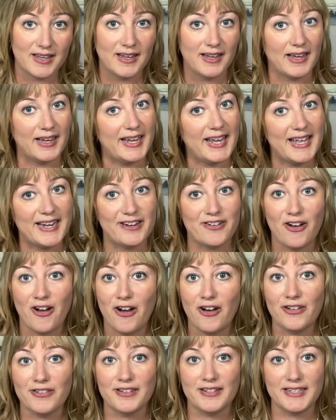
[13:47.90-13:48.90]
Again,
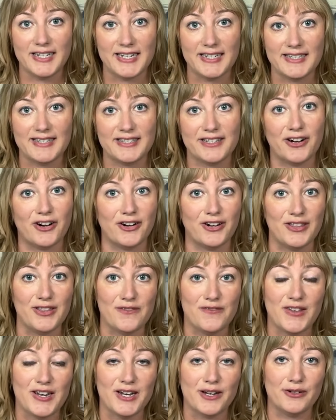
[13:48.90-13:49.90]
all the links are in the
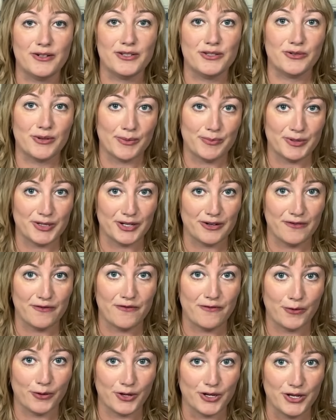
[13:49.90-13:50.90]
video description
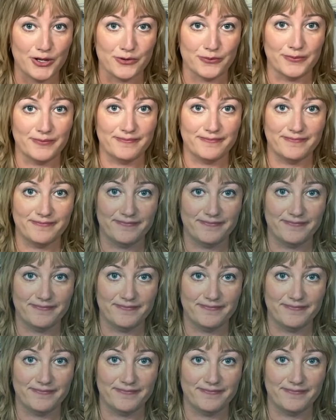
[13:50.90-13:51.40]
for you.